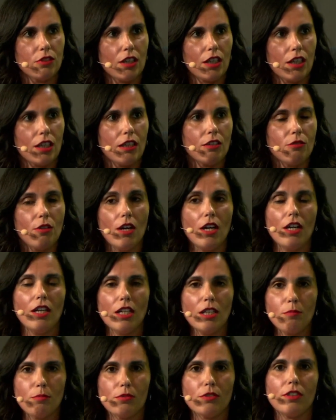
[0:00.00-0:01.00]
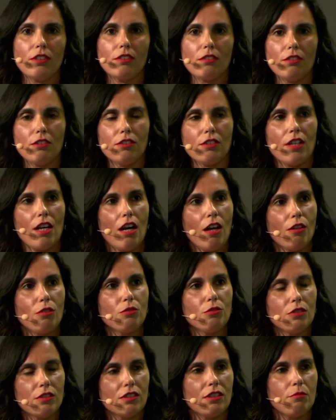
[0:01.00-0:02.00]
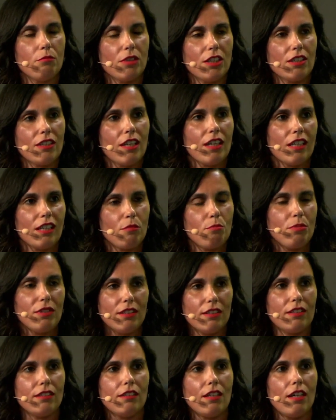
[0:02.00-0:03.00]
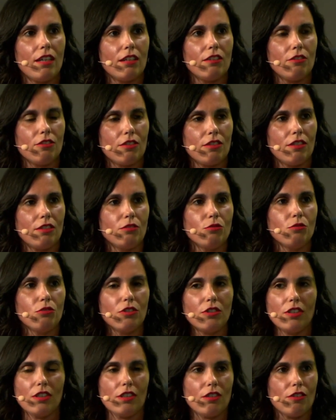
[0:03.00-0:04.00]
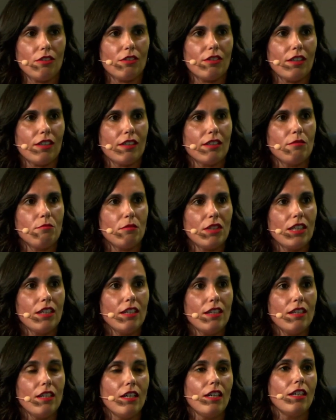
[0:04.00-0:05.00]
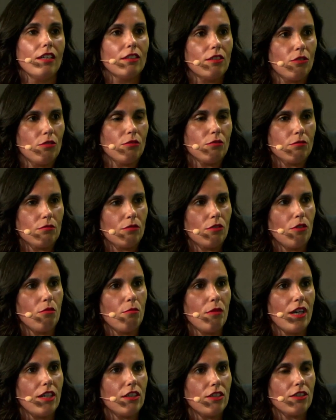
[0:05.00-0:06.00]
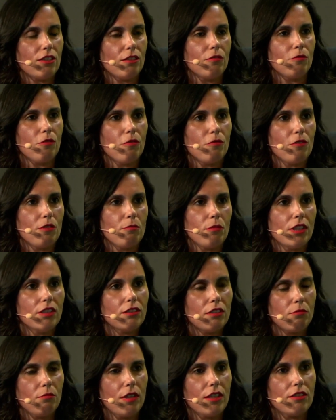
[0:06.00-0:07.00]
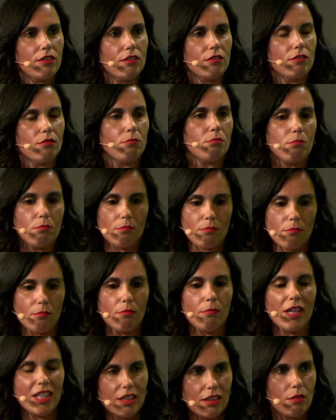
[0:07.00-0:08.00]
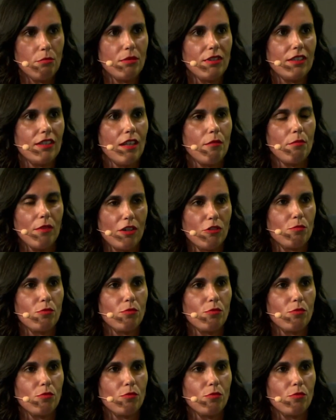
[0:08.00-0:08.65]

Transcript: where the technology is being developed and implemented on the ground. So there is a capacity building of our academic world and industry